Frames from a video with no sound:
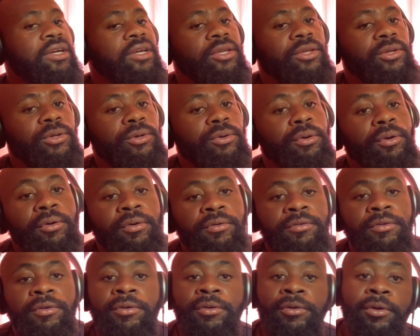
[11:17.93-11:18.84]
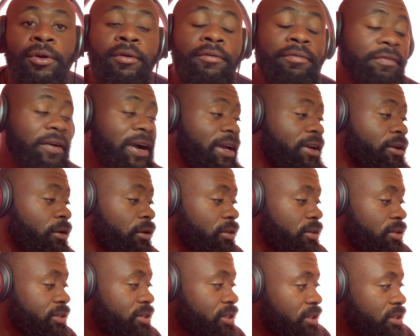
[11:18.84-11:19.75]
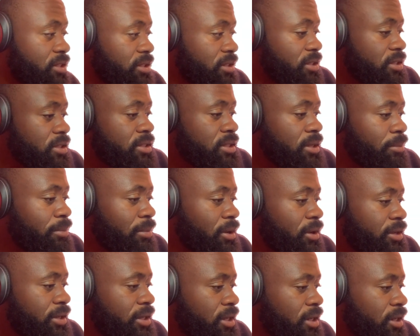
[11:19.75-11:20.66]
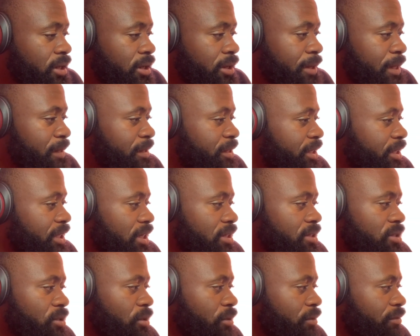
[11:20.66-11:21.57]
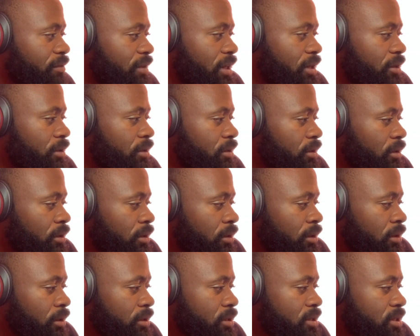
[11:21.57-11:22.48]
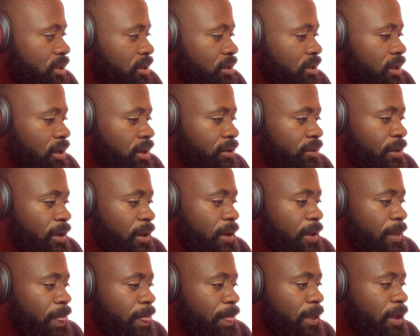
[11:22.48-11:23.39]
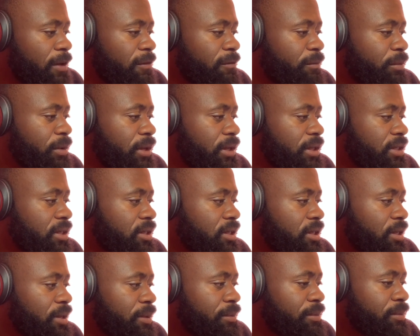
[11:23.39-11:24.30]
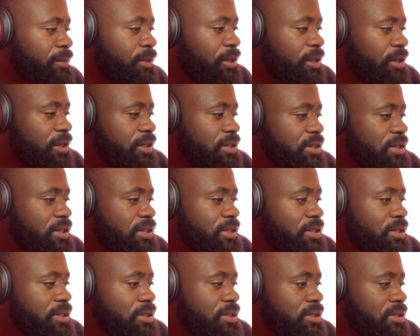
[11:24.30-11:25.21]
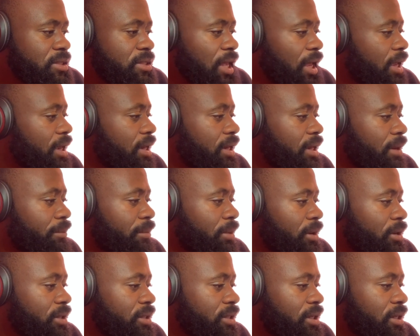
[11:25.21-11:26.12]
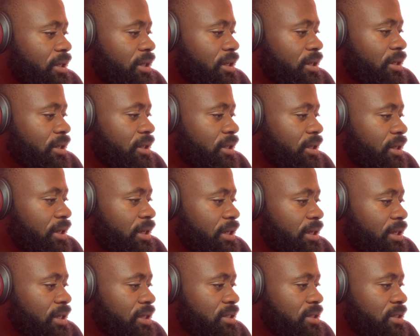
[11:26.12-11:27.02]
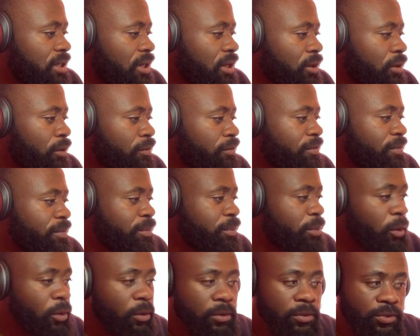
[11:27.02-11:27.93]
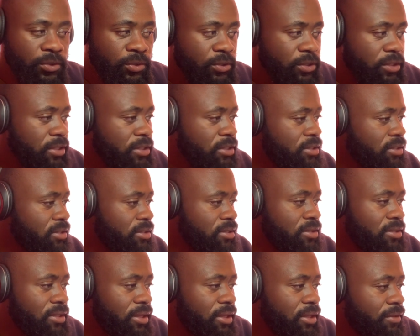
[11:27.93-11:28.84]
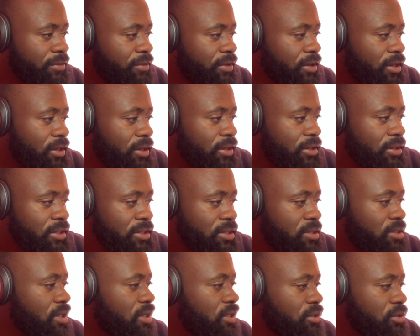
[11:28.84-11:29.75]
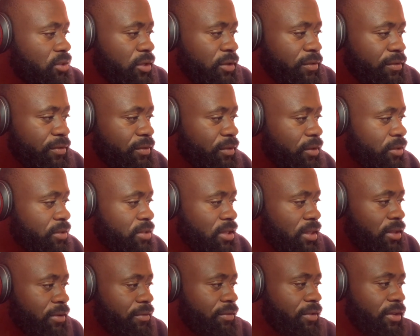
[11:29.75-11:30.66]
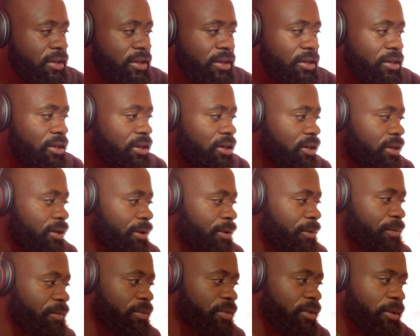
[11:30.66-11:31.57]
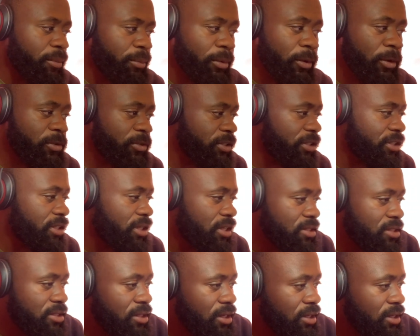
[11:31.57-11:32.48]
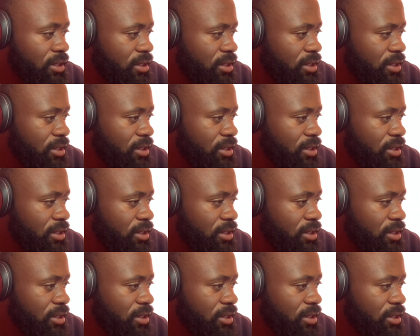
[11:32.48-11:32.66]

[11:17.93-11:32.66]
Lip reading: You'll find all these articles about chickens. You'll find all those things that they have been saying about the industry of poultry in South Africa, the state of South African poultry industry.